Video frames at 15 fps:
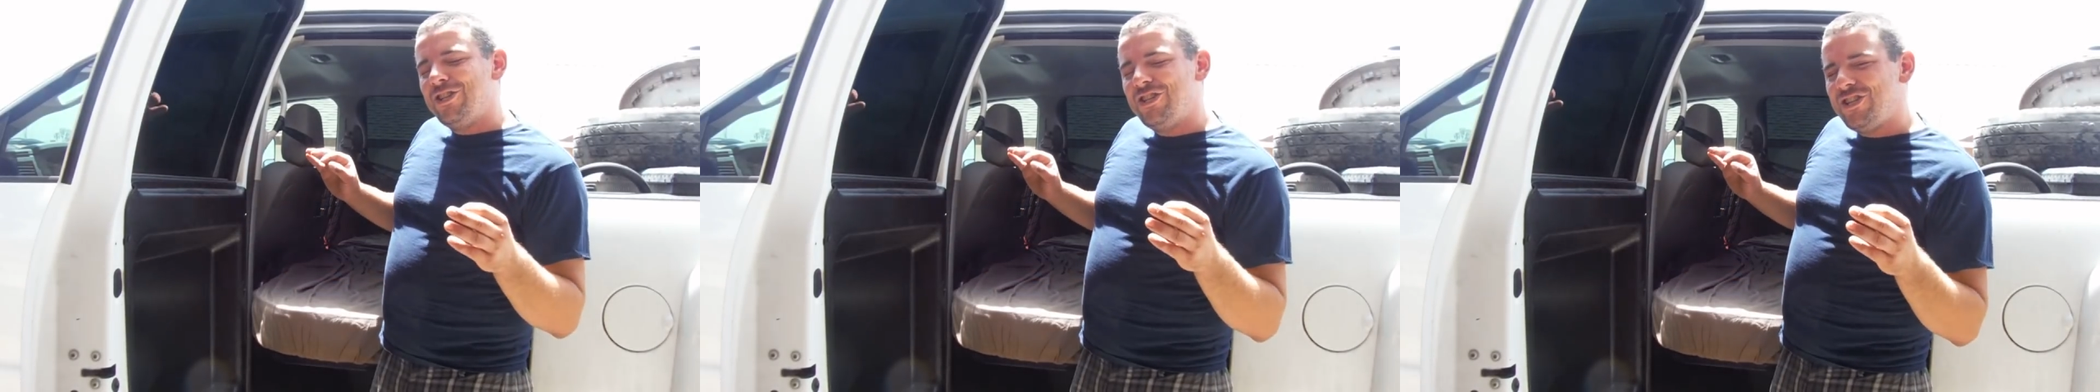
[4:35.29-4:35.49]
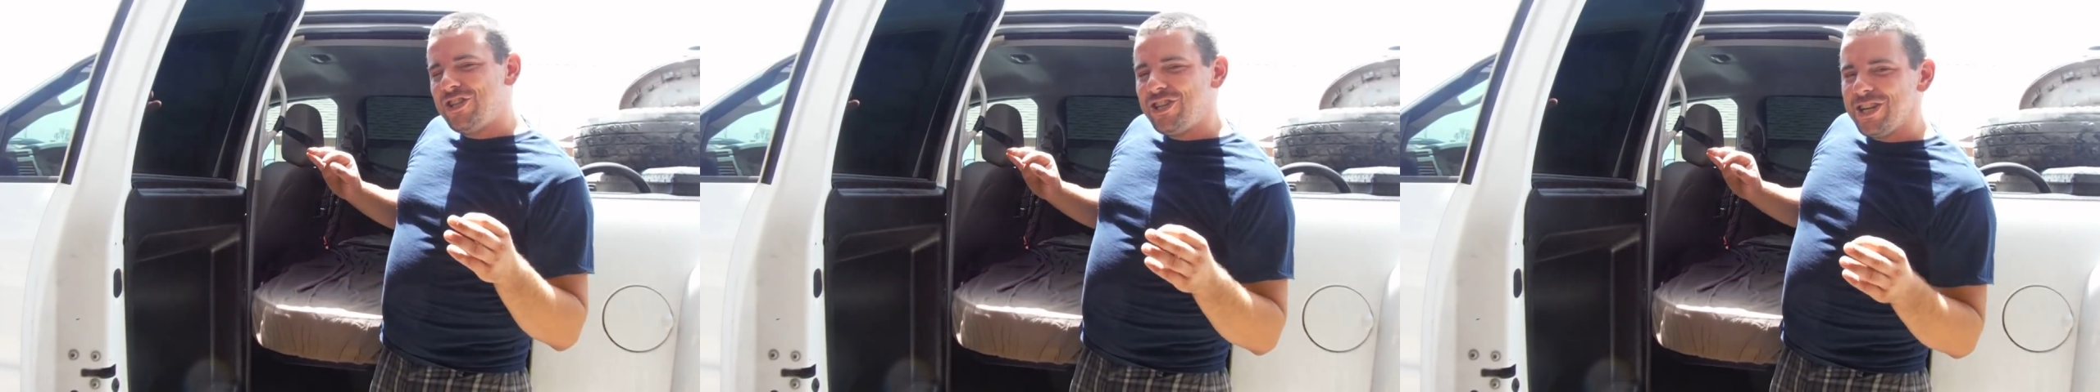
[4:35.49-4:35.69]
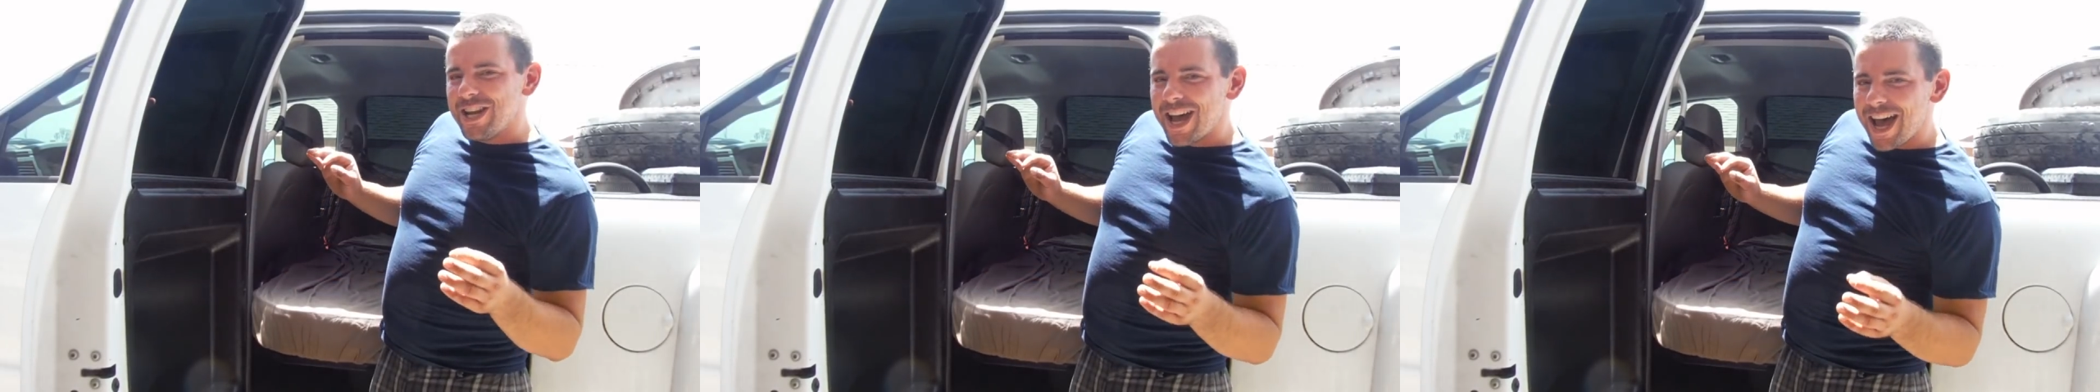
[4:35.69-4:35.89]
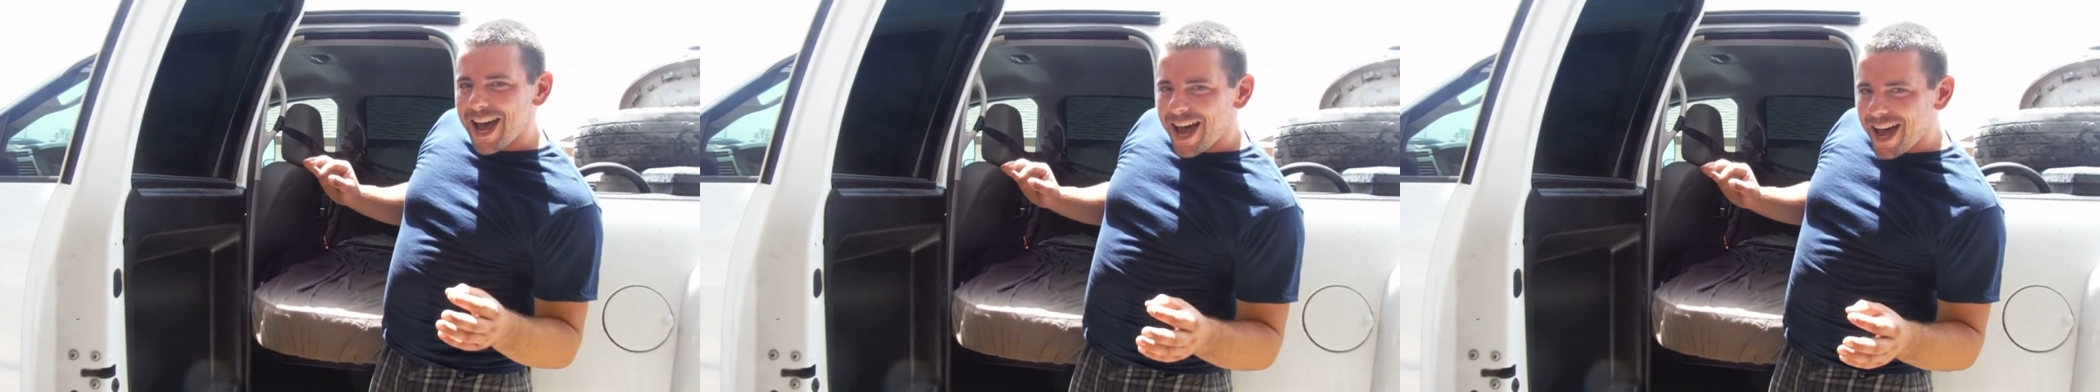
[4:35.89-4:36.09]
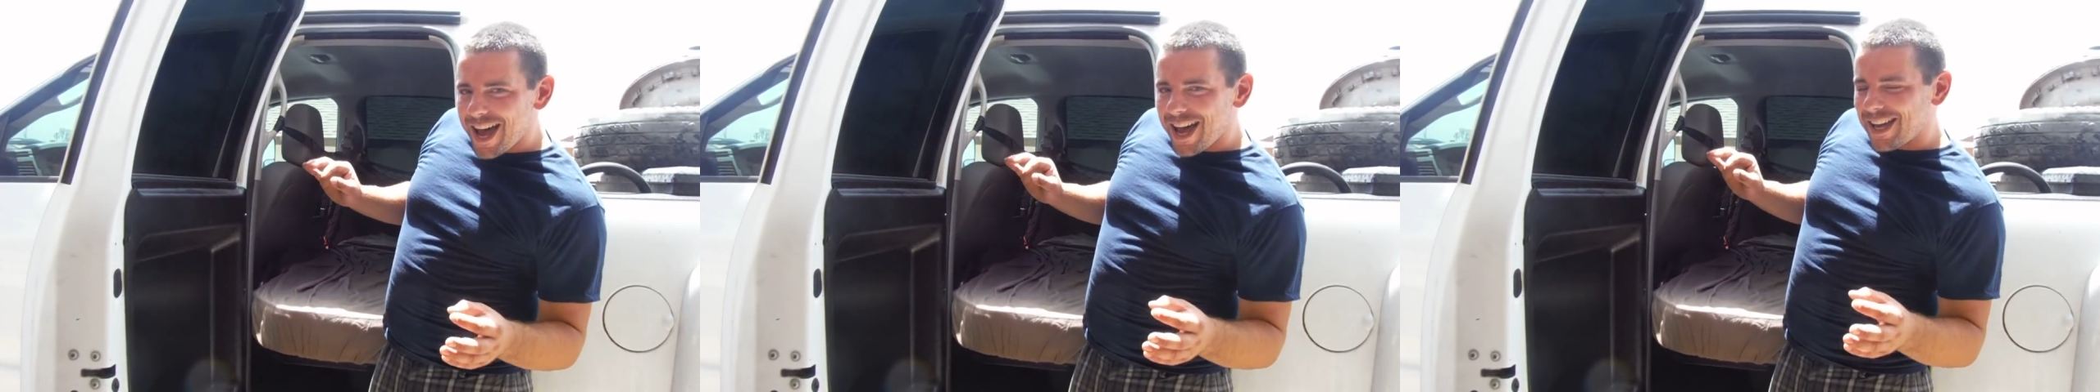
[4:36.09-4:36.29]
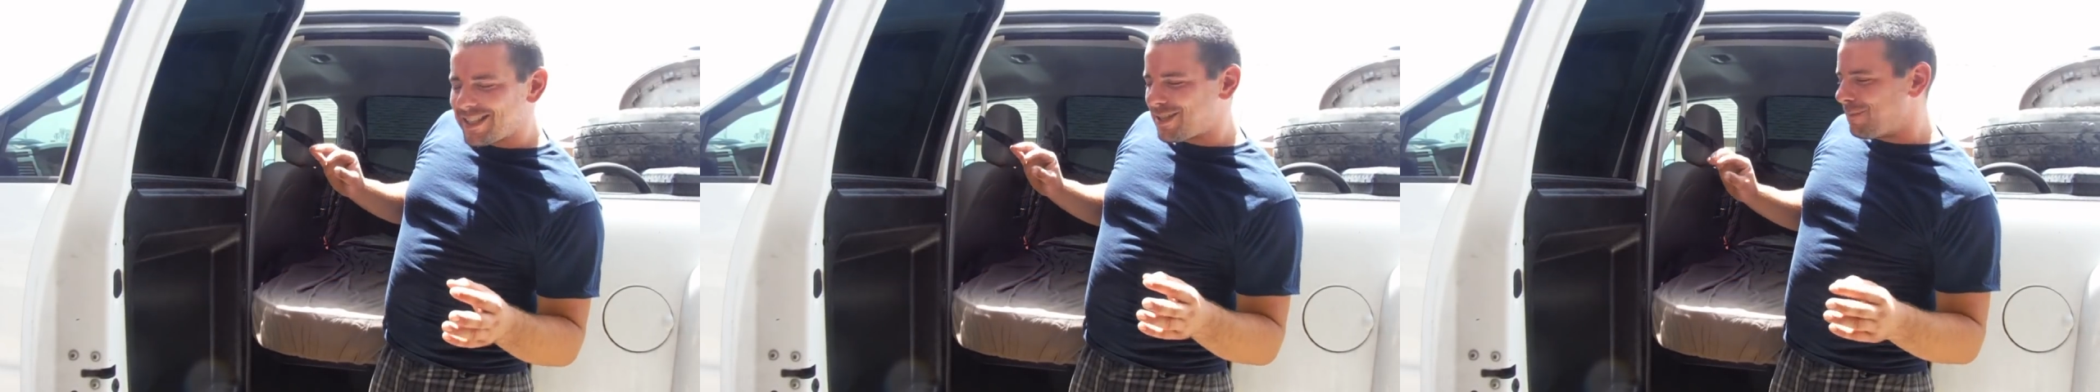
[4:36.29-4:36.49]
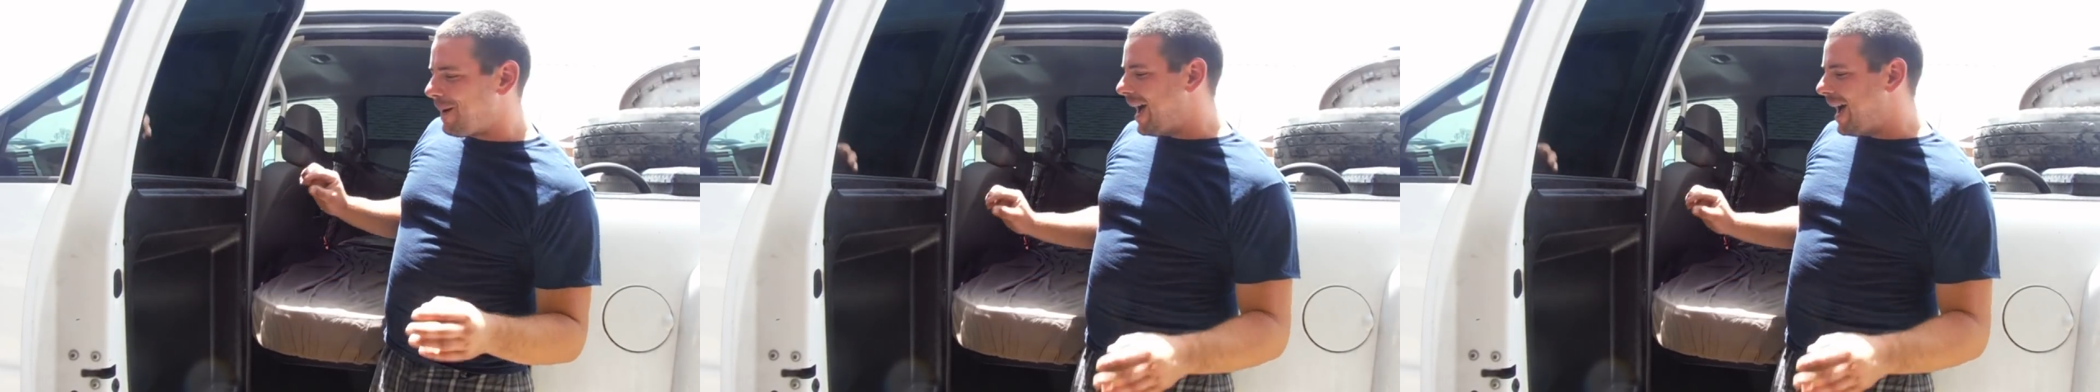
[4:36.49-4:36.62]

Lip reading: just